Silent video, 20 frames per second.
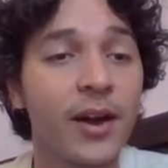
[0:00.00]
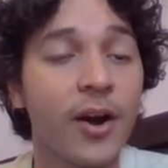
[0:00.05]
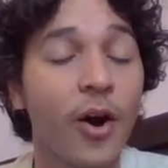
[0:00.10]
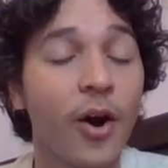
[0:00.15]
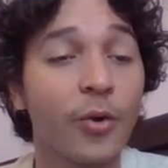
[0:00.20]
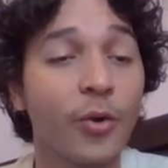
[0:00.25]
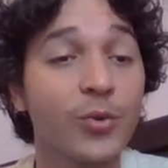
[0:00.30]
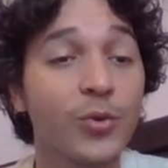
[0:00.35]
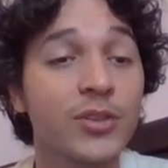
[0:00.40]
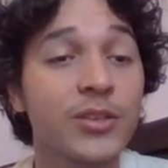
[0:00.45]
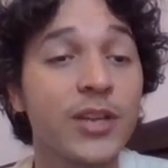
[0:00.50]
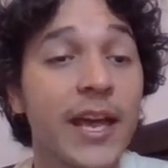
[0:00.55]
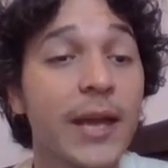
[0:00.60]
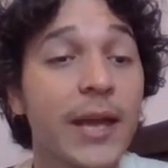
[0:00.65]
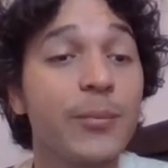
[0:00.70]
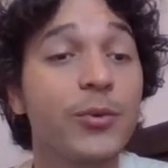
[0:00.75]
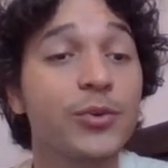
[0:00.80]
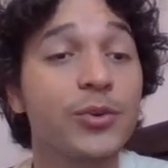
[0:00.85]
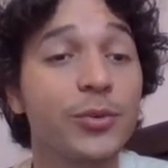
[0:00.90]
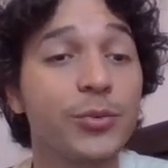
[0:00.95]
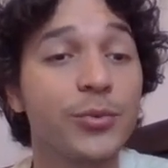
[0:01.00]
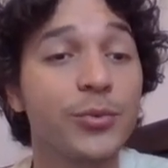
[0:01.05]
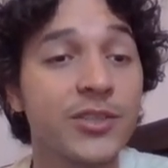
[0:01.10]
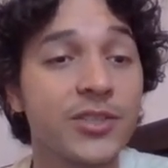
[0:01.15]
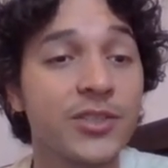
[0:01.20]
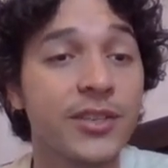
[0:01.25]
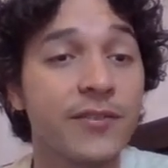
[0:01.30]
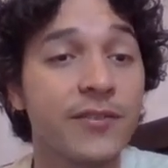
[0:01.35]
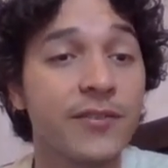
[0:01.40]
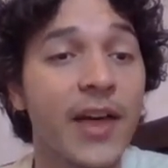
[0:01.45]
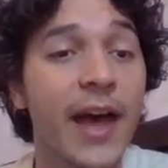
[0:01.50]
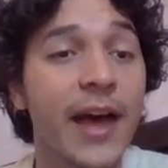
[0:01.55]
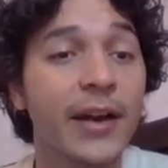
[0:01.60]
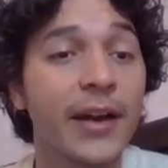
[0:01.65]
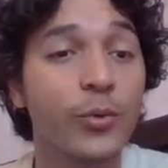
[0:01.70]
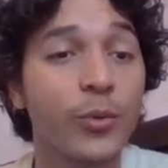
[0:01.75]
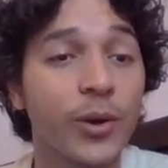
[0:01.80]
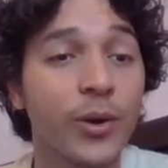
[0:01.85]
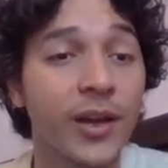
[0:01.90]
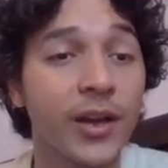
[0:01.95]
are able to receive the
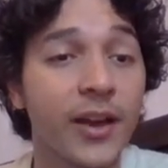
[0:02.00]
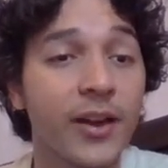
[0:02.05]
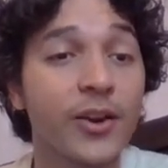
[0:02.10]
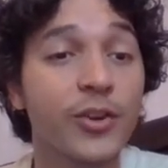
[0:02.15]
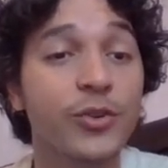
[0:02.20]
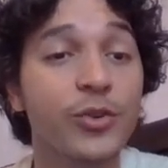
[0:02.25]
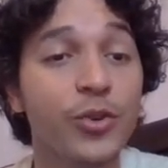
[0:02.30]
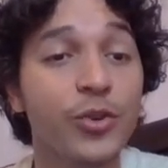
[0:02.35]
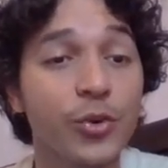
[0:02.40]
adequate care